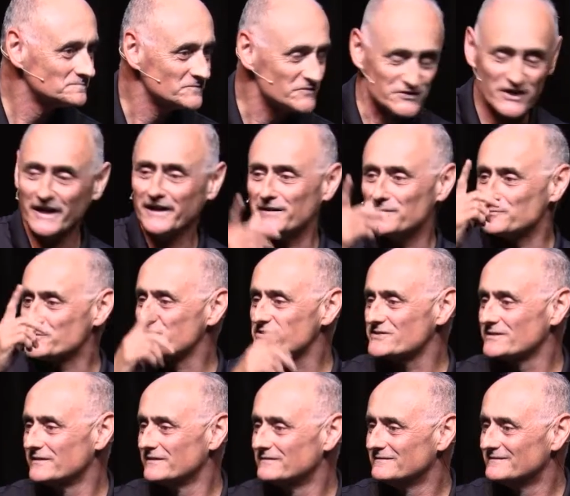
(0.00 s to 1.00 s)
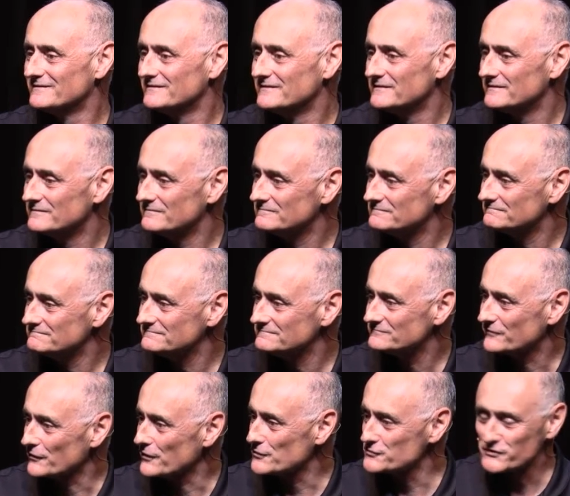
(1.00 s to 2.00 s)
James,
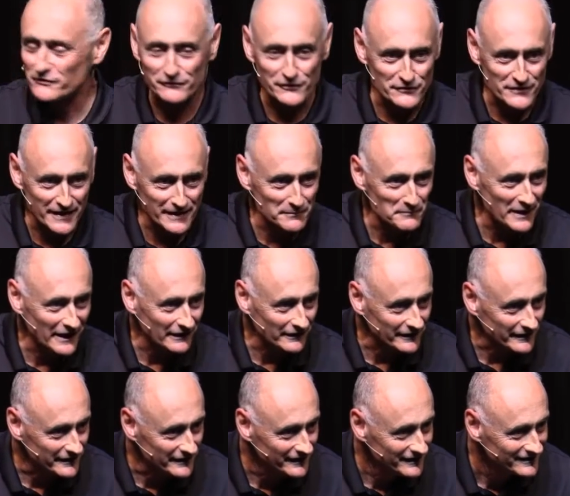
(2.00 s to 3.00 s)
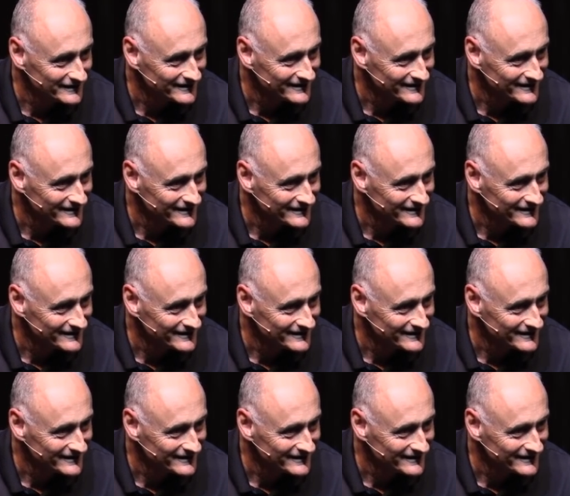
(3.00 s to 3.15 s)
for those of you that are married,